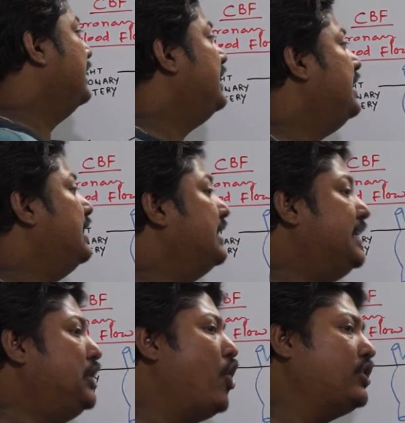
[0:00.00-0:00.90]
the
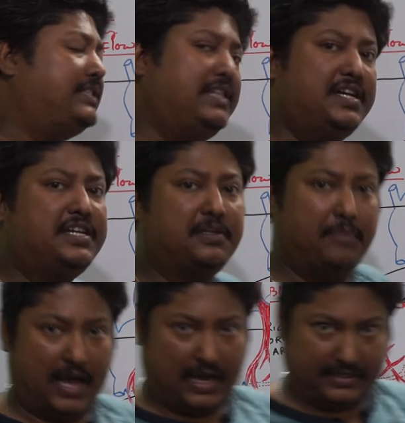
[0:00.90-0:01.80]

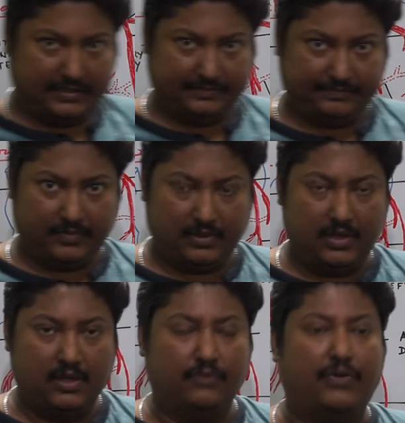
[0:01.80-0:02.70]
deoxygenated blood
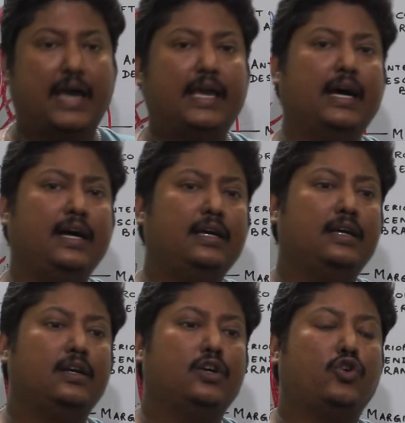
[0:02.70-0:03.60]
via
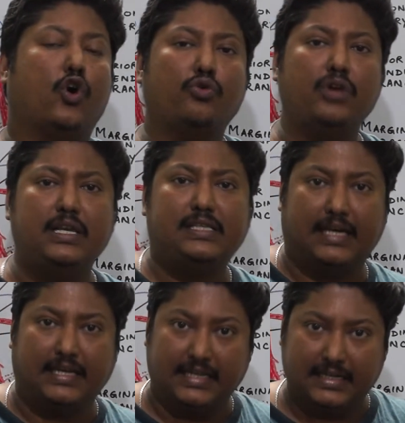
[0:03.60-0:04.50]
coronary
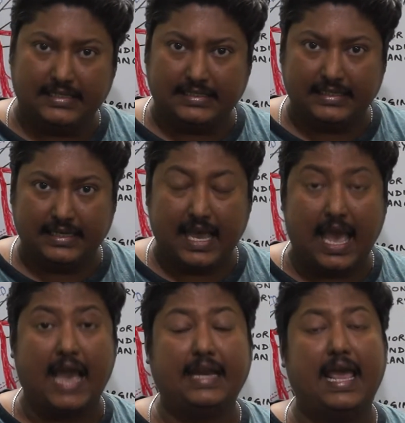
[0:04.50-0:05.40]
sinus and